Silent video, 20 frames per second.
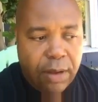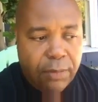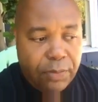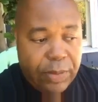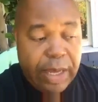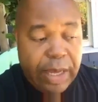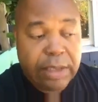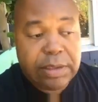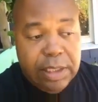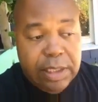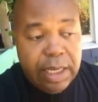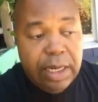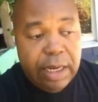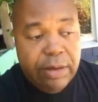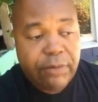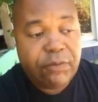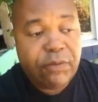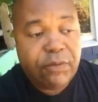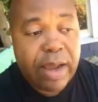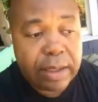they did, in
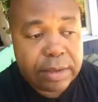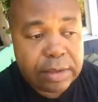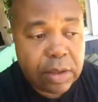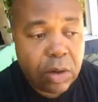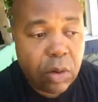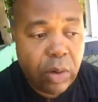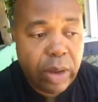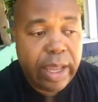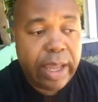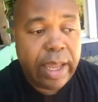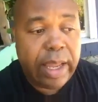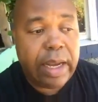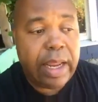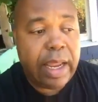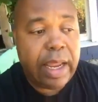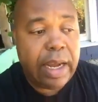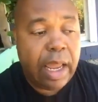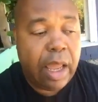fact, go ahead and